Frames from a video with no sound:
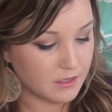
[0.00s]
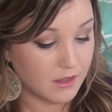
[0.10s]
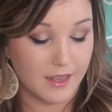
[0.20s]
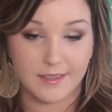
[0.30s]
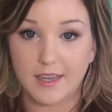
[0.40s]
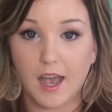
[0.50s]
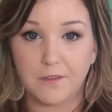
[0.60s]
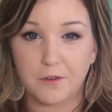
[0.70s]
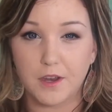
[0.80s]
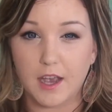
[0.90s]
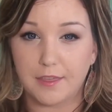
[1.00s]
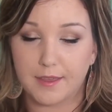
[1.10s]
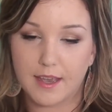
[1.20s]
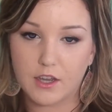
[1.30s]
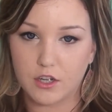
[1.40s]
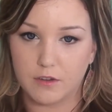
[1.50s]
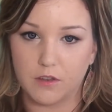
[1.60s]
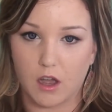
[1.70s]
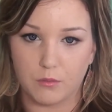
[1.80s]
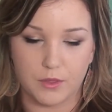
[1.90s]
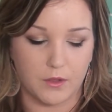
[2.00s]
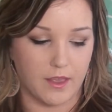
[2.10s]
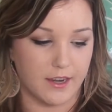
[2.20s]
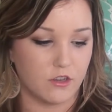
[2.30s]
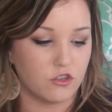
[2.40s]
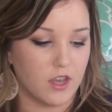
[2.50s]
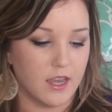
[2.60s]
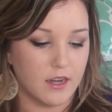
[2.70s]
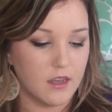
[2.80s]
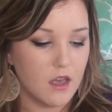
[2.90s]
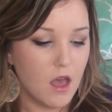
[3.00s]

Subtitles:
Classic Ivory. I think I could have gone with the lightest shade,